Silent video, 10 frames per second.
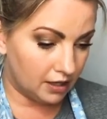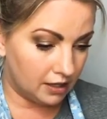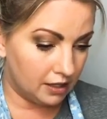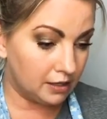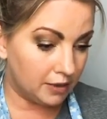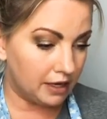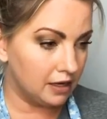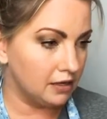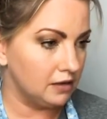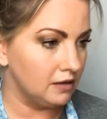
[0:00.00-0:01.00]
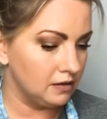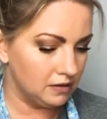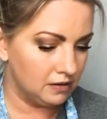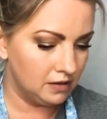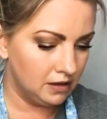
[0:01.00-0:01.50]
Anyway,
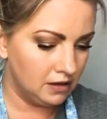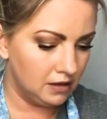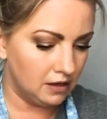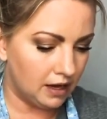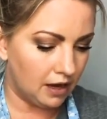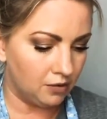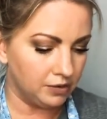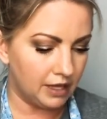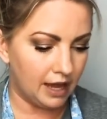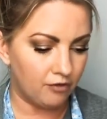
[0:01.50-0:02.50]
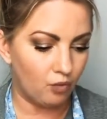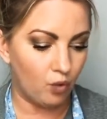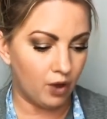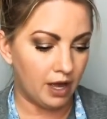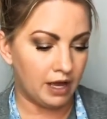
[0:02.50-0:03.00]
I only have
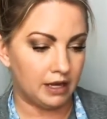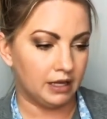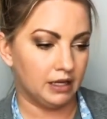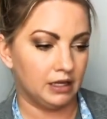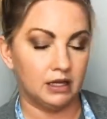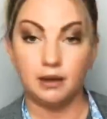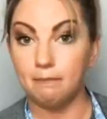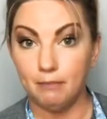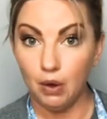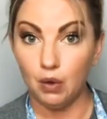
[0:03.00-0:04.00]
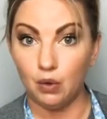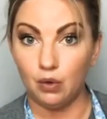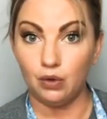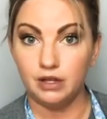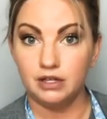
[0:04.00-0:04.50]
one
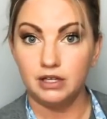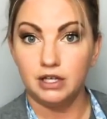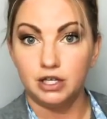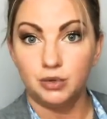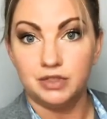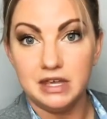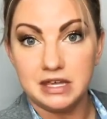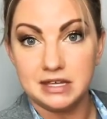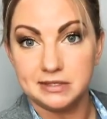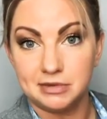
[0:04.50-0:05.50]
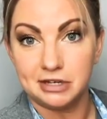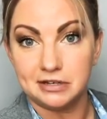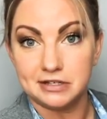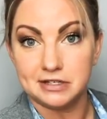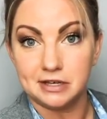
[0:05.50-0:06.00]
bowl. You would think as many
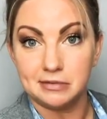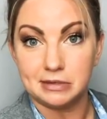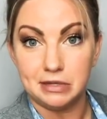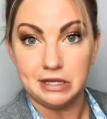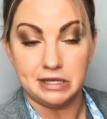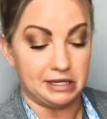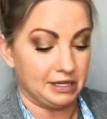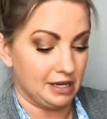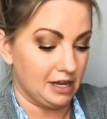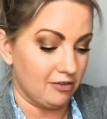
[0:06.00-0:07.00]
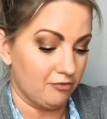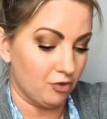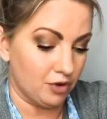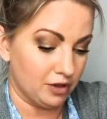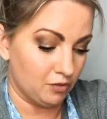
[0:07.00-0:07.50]
years as I've been baking, I'd have
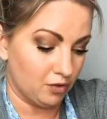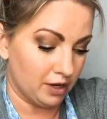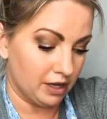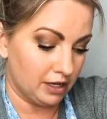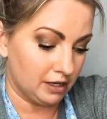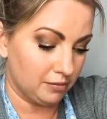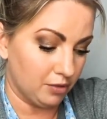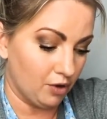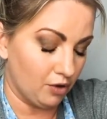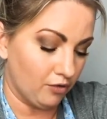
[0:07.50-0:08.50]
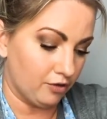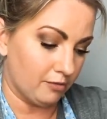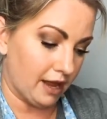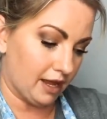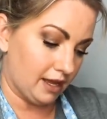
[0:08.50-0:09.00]
more than one bowl for
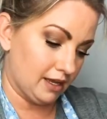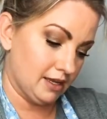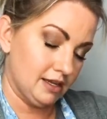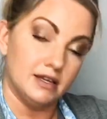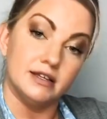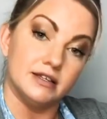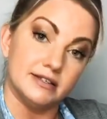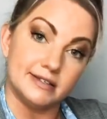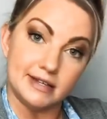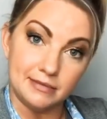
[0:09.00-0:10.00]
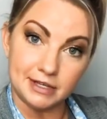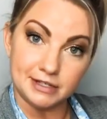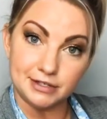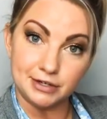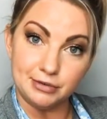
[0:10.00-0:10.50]
my stand
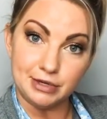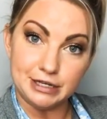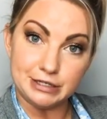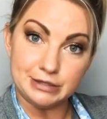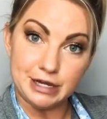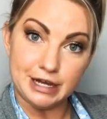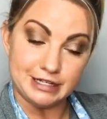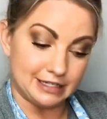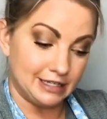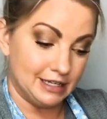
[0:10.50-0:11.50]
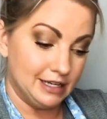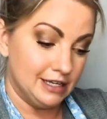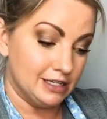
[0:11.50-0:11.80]
mixer, but I do not.